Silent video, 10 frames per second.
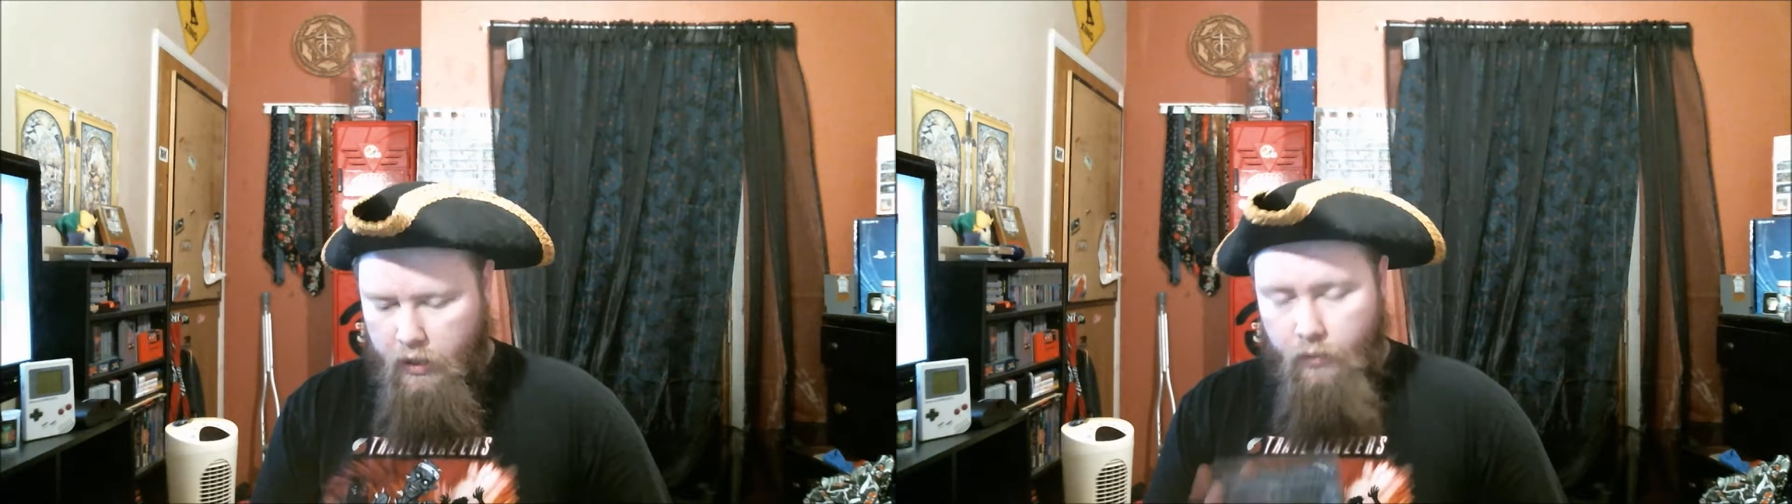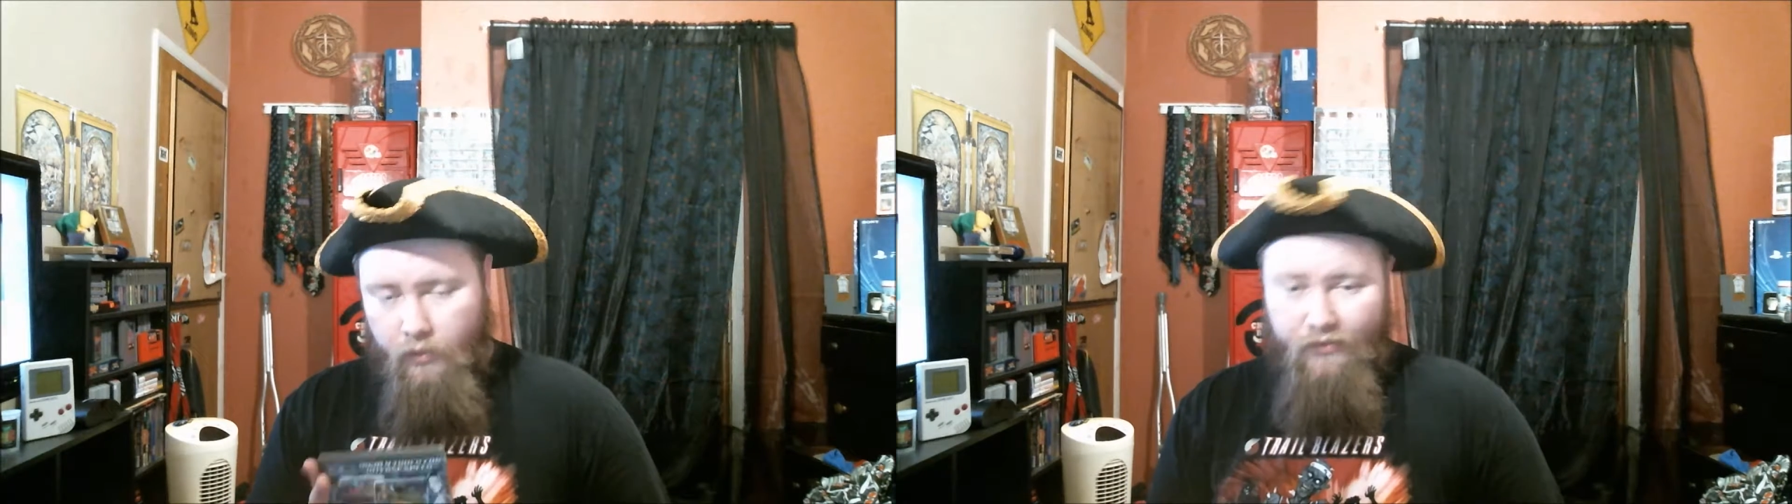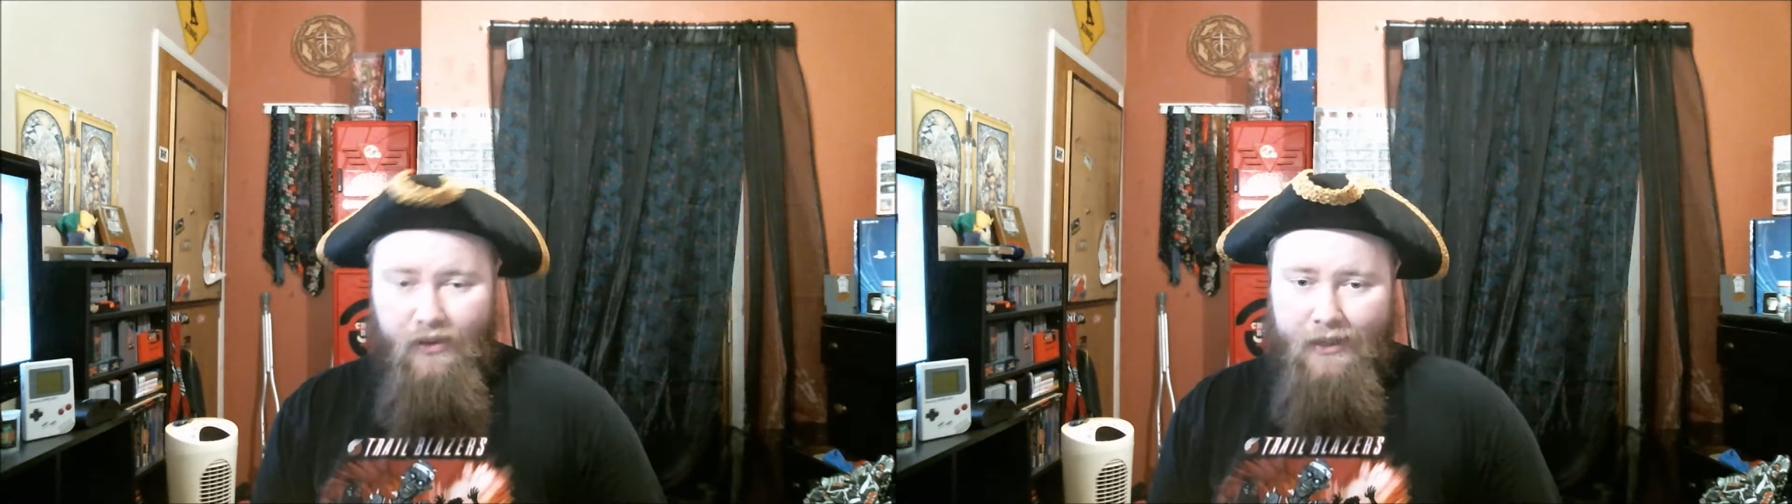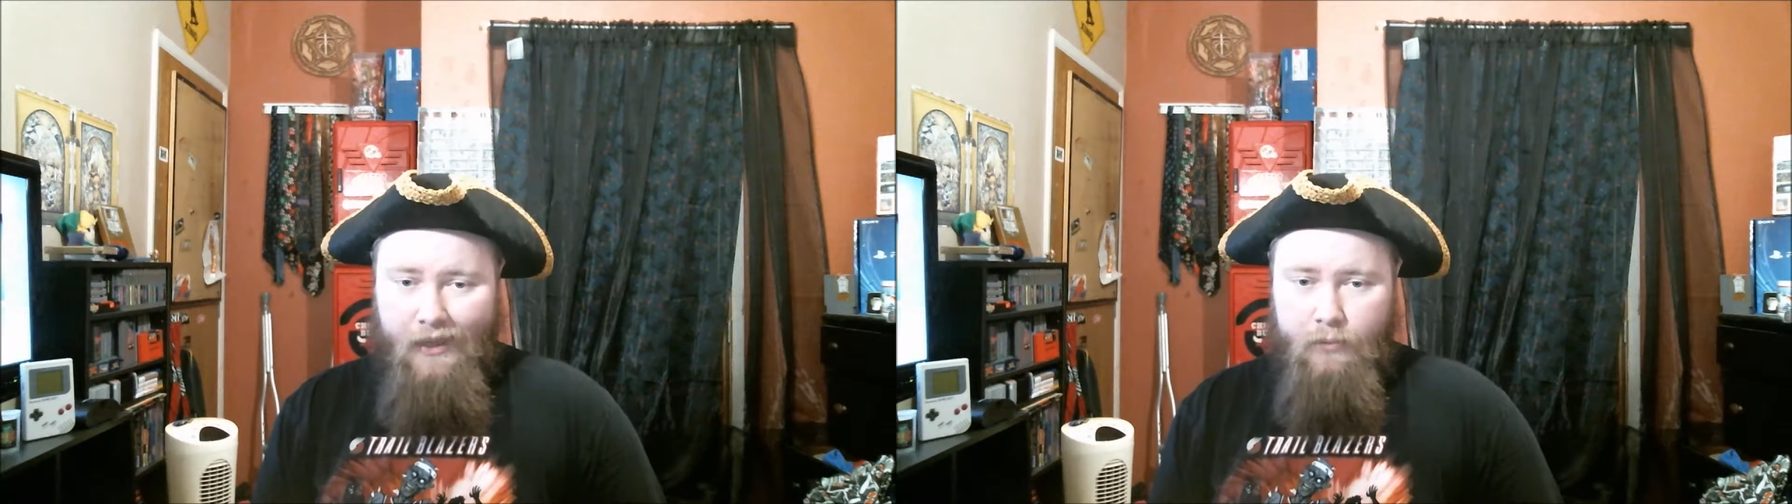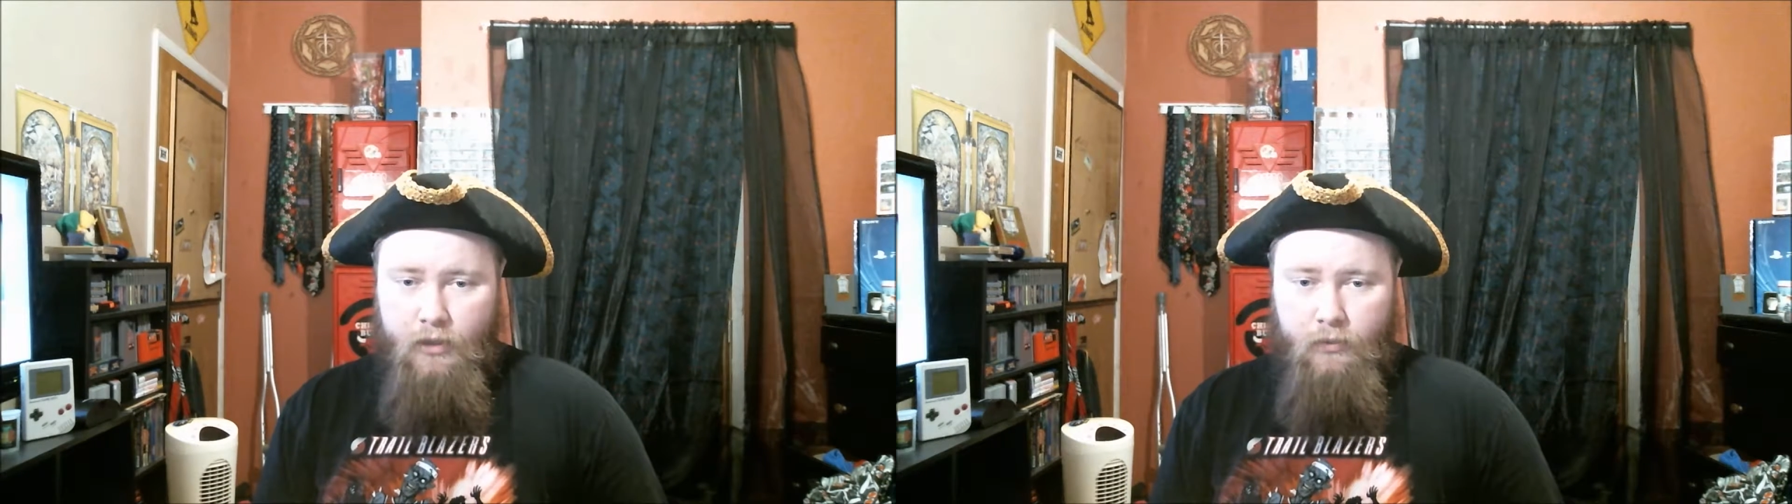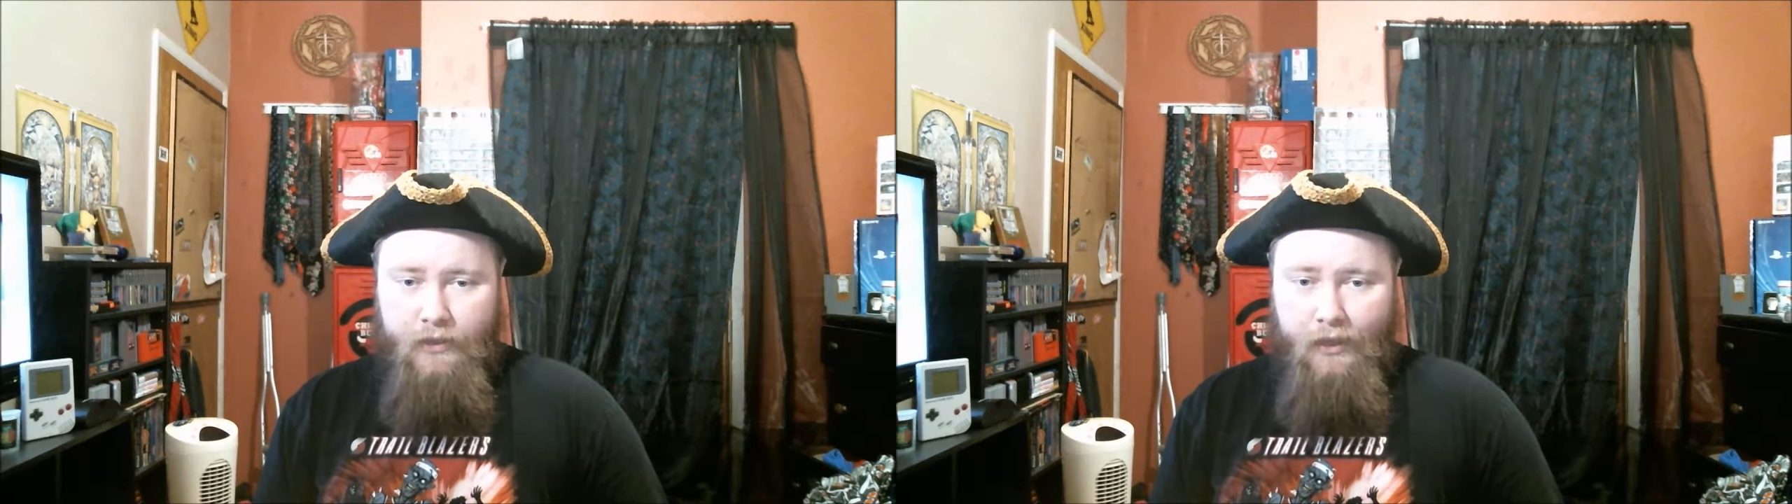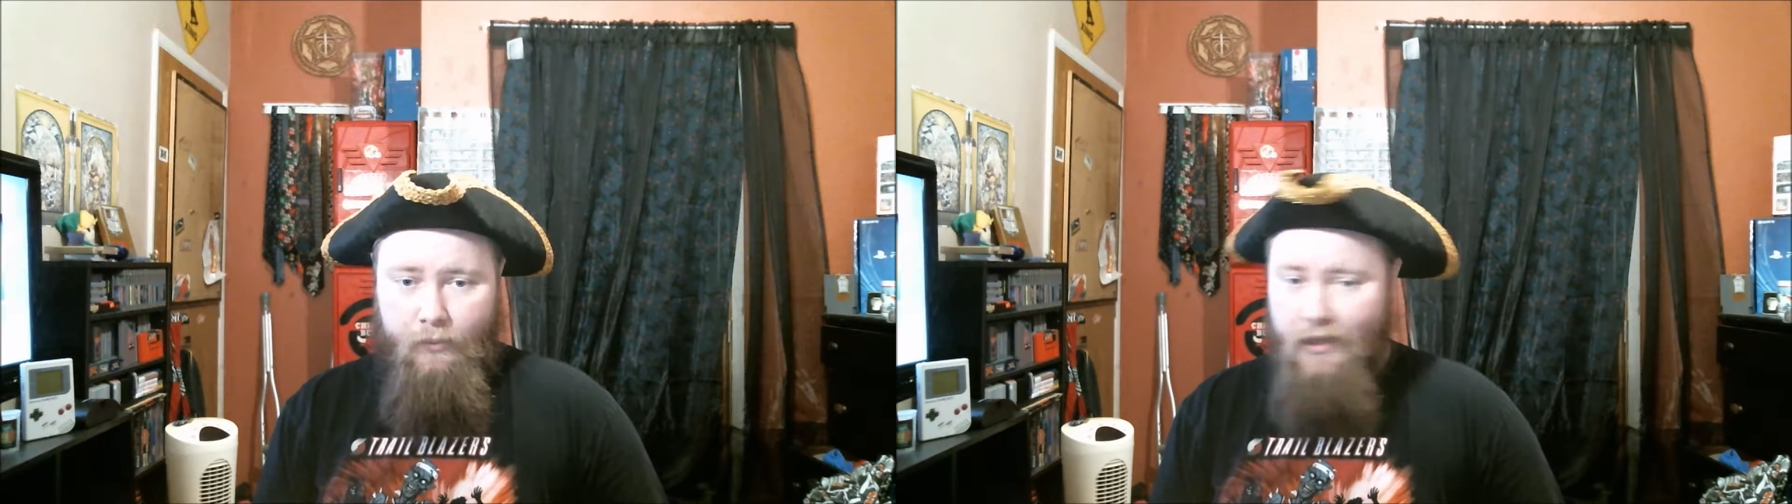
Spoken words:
when you find a GameCube game,